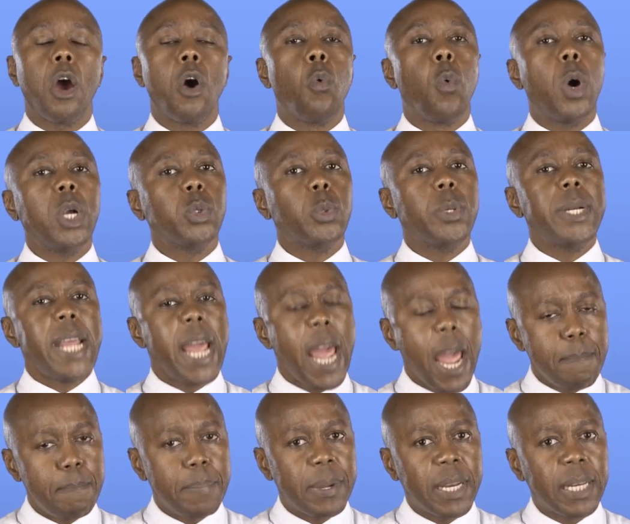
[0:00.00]
what would
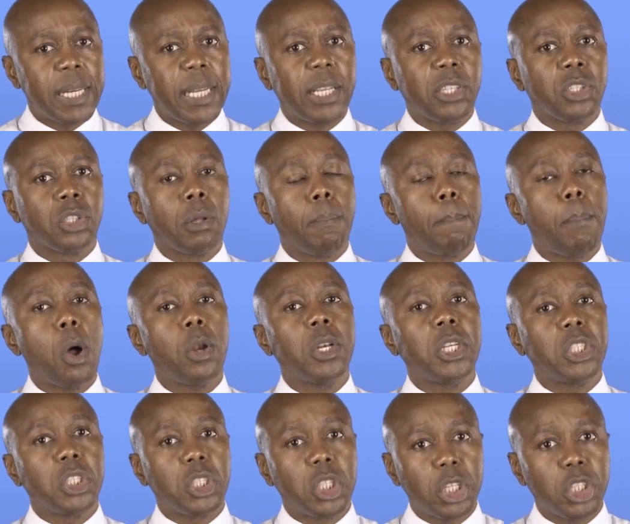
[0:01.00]
happen is the
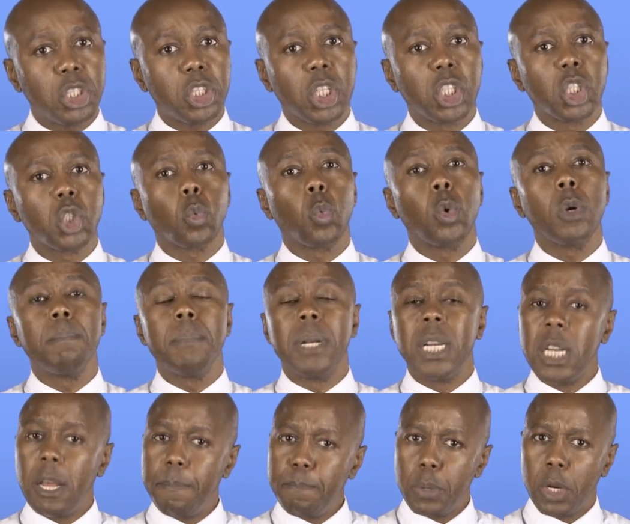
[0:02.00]
politicians would
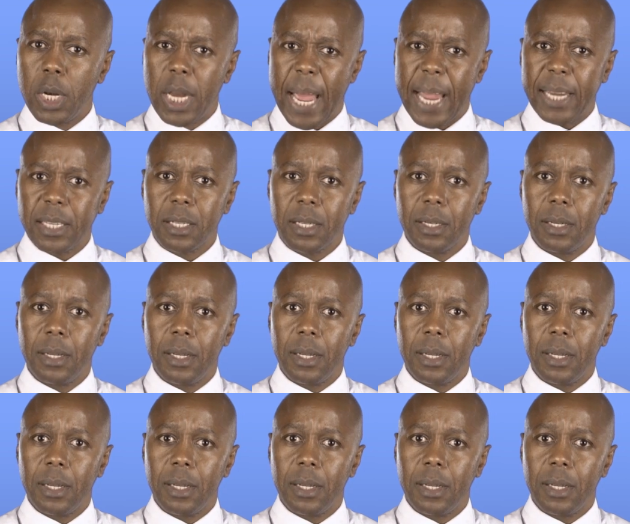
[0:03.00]
manipulate